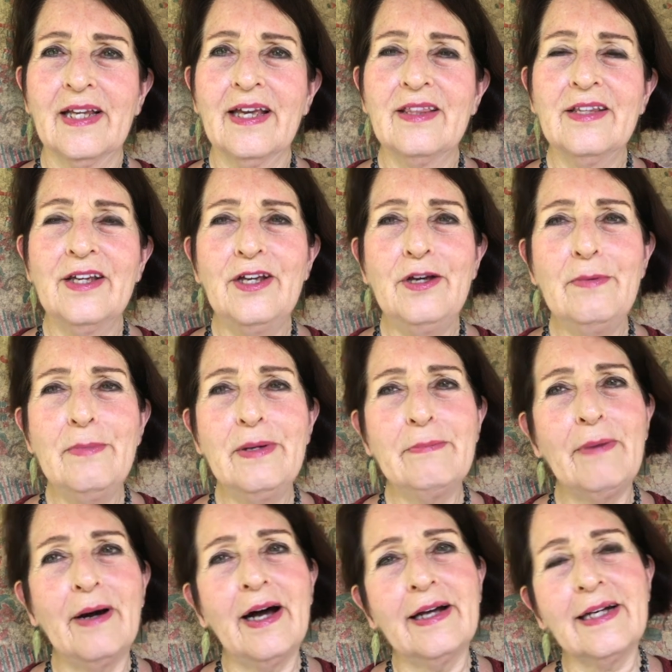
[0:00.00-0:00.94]
The human
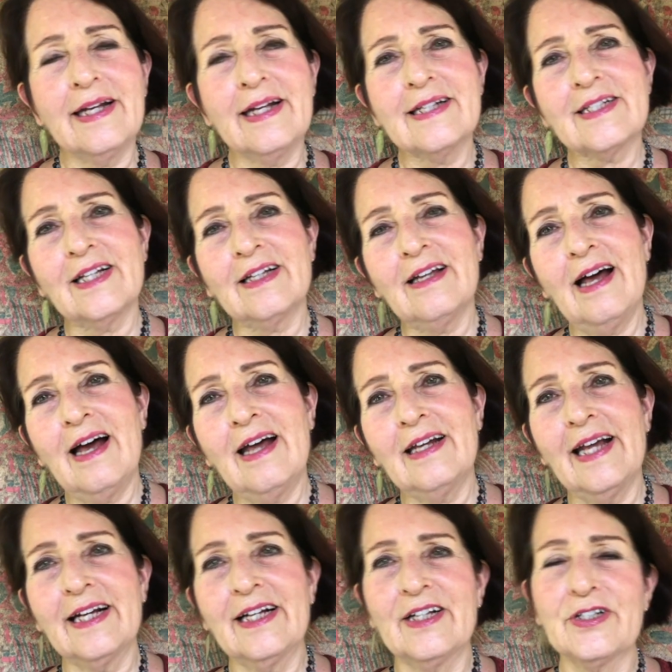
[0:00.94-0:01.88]
body is a lot
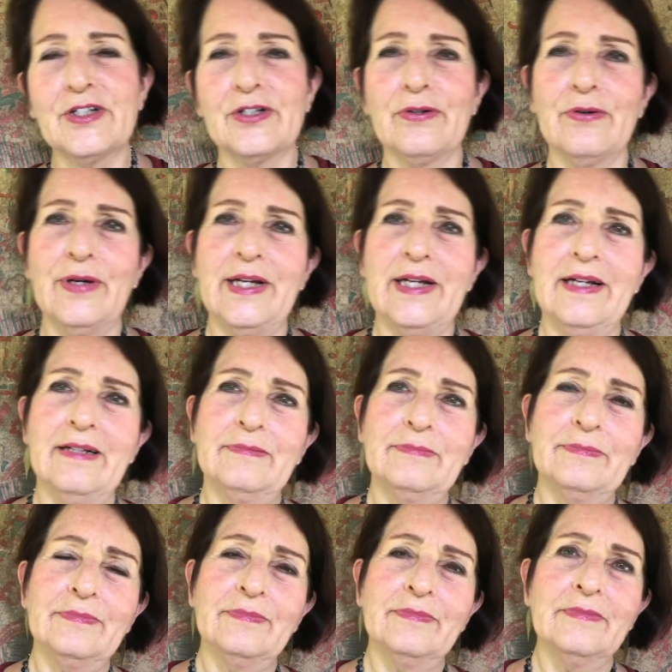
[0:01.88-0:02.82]
like a tree.
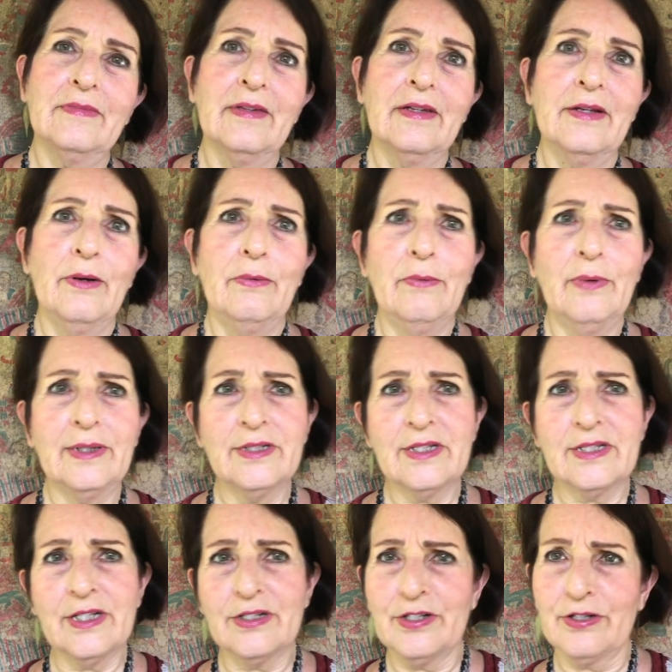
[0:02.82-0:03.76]
What
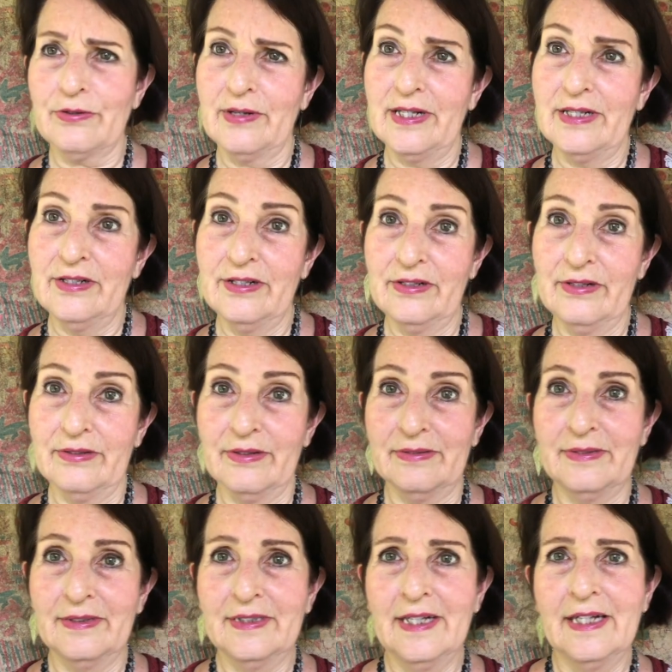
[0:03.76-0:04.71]
does a tree do?
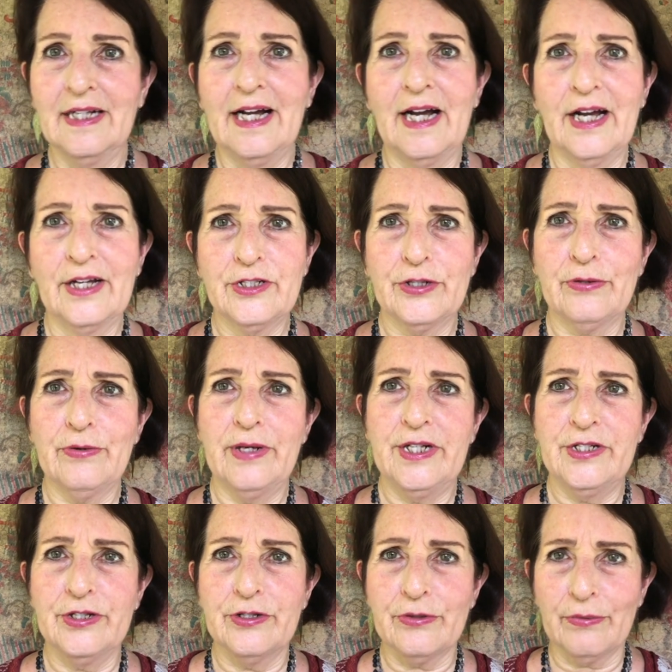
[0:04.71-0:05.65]
A
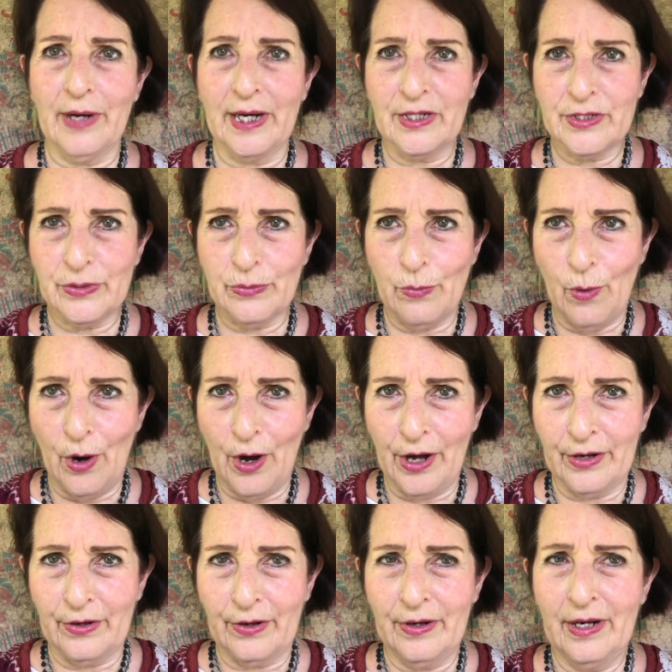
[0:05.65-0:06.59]
tree drinks
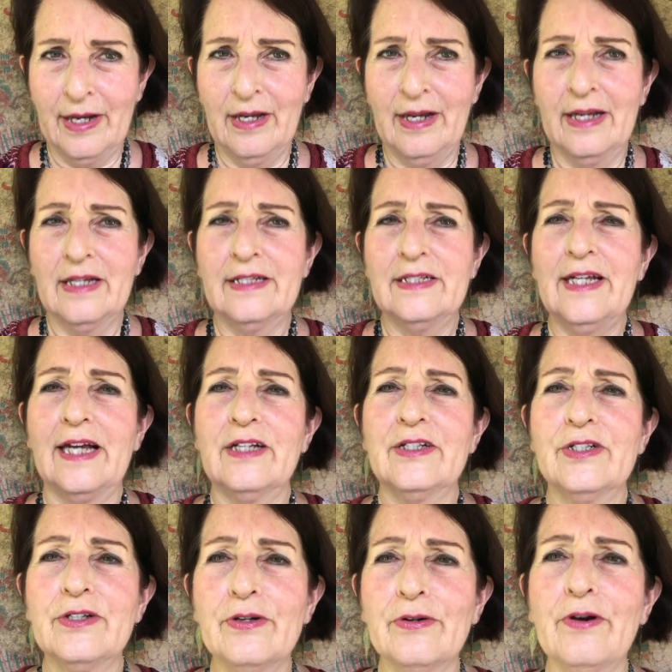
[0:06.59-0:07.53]
water,
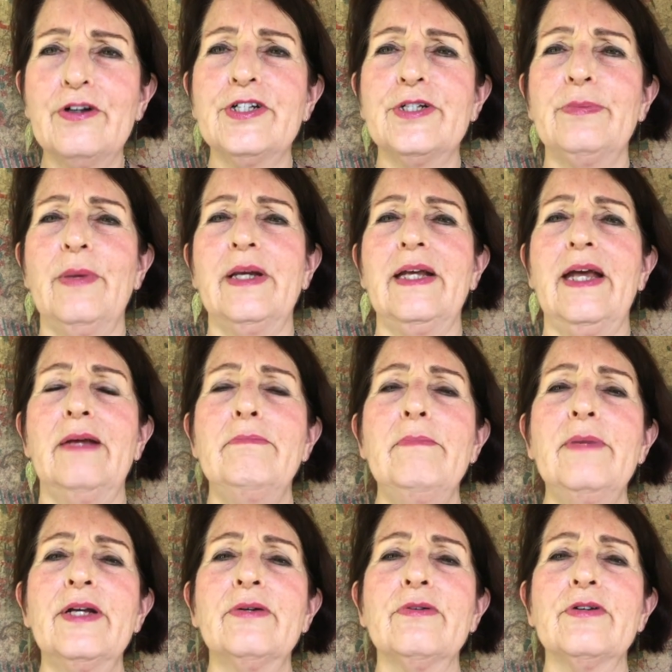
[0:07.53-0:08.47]
takes nourishment and
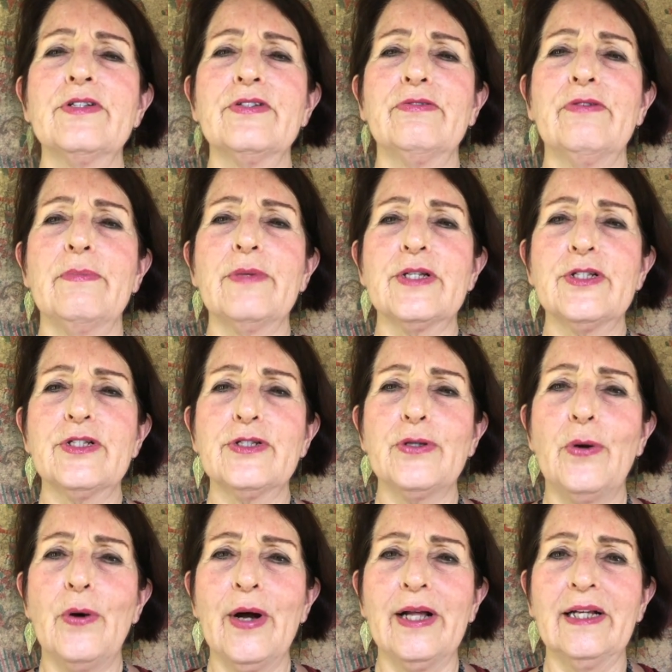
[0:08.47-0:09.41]
minerals from the
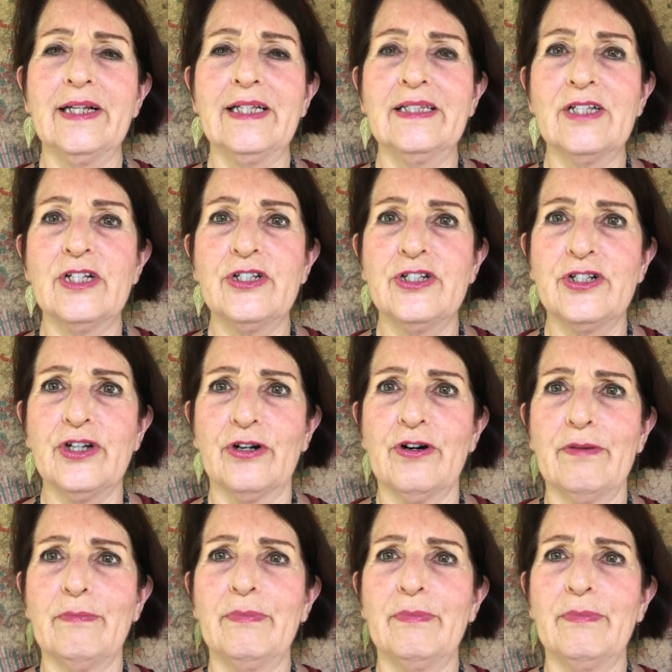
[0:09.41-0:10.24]
soil in the dirt